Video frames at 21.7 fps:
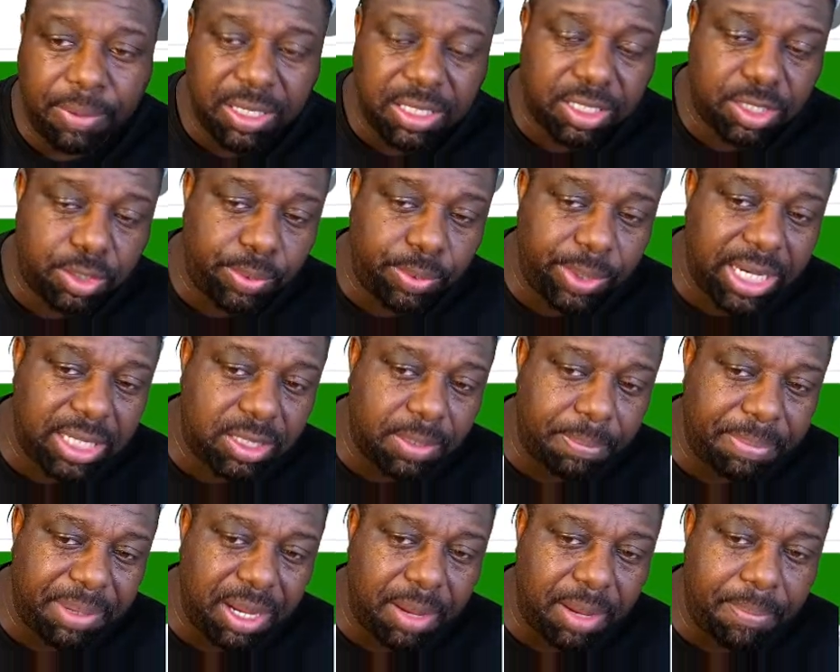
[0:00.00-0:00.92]
His threes
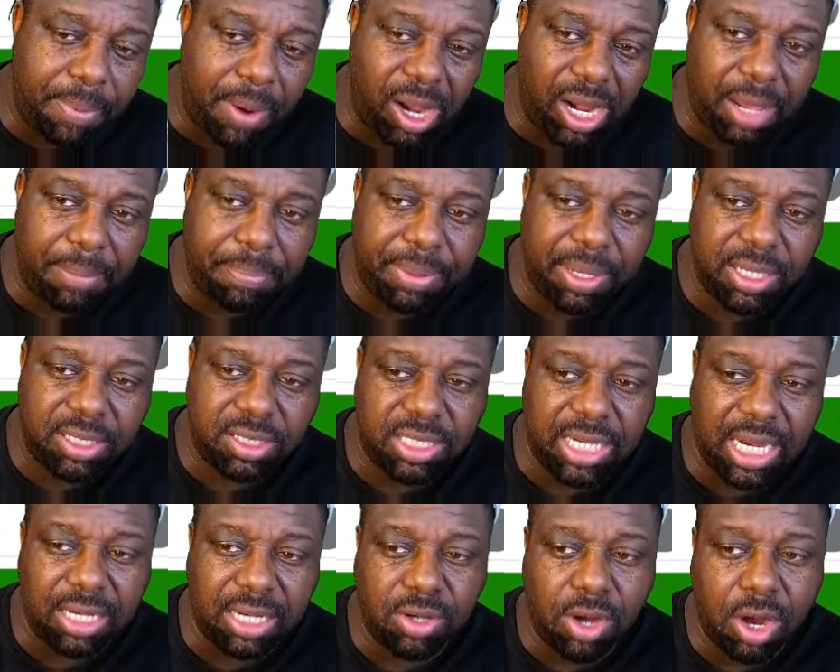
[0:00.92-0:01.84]
to be a parlay piece.
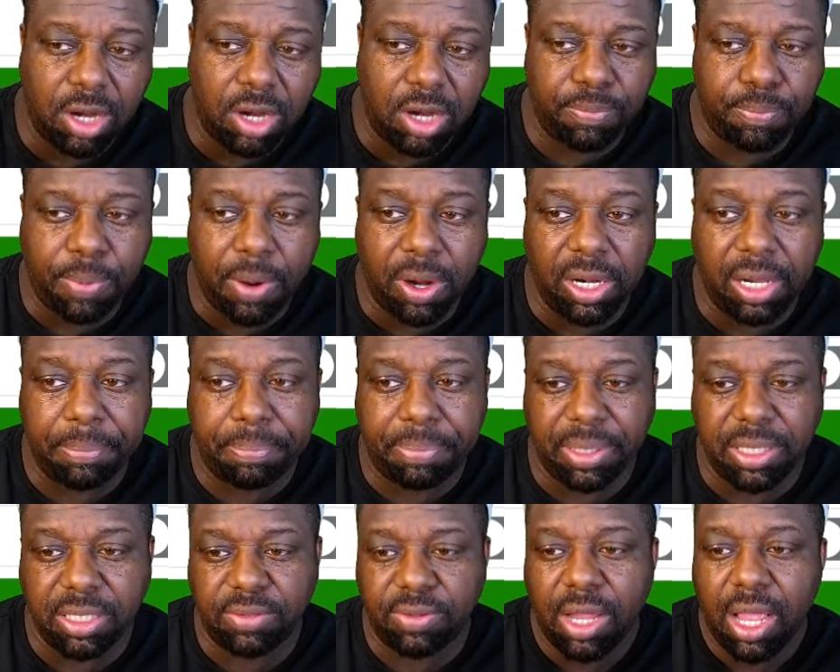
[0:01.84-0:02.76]
James Harden parlay
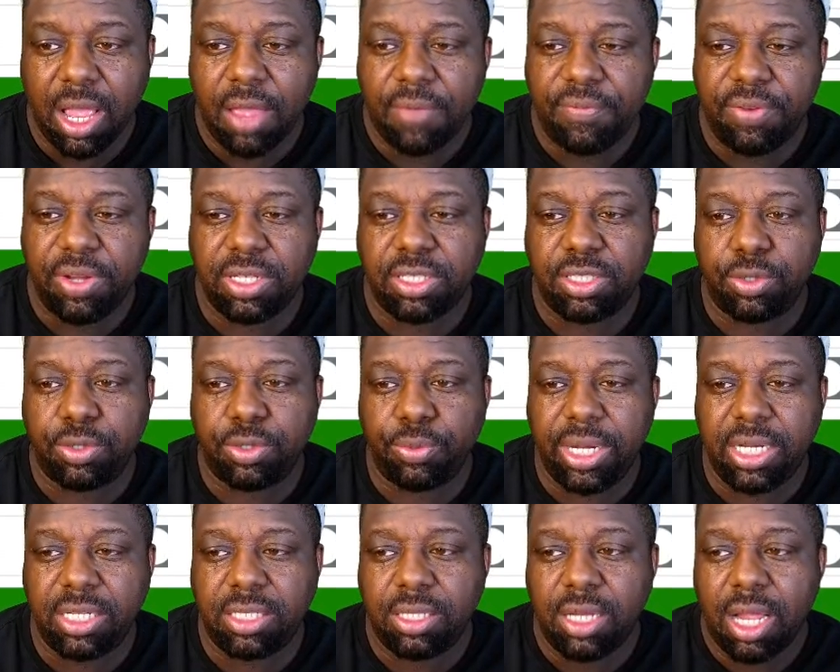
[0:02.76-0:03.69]
piece for his
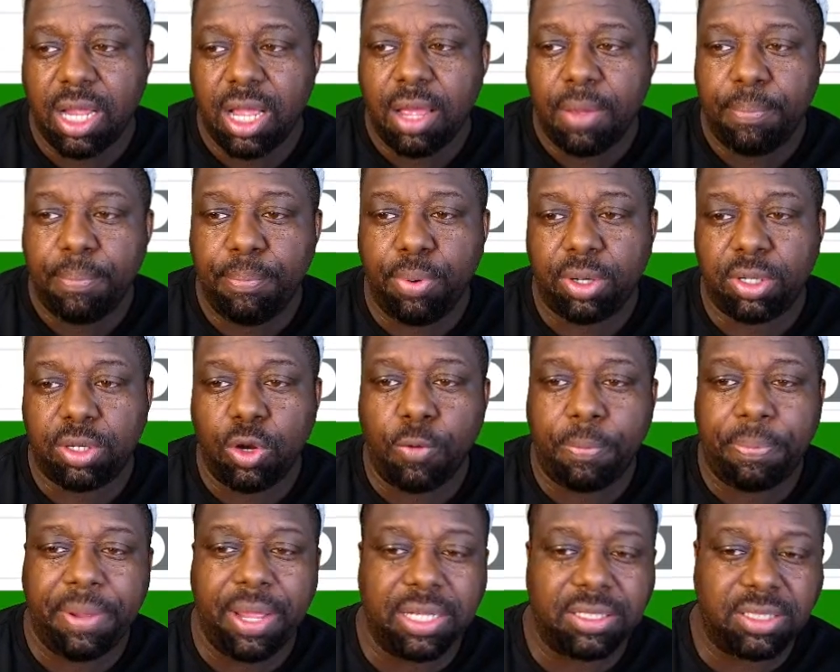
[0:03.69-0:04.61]
threes. Brook
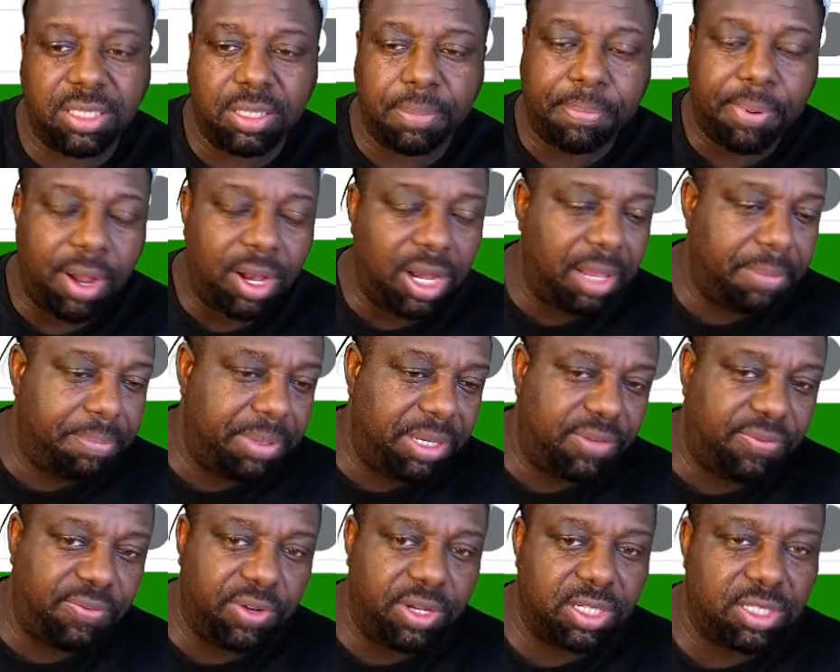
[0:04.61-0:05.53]
Lopez is a parlay
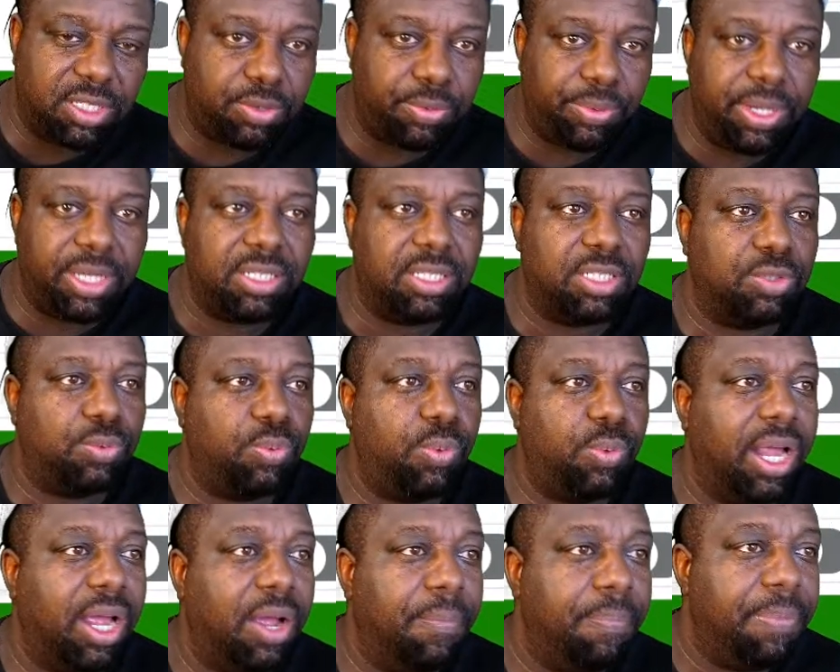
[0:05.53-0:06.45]
piece for his threes as
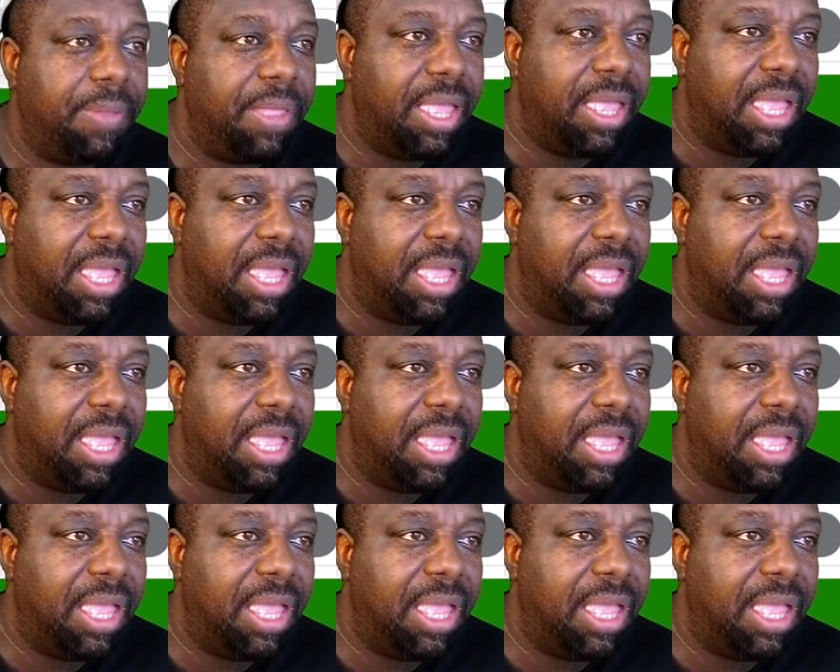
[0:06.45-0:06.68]
well.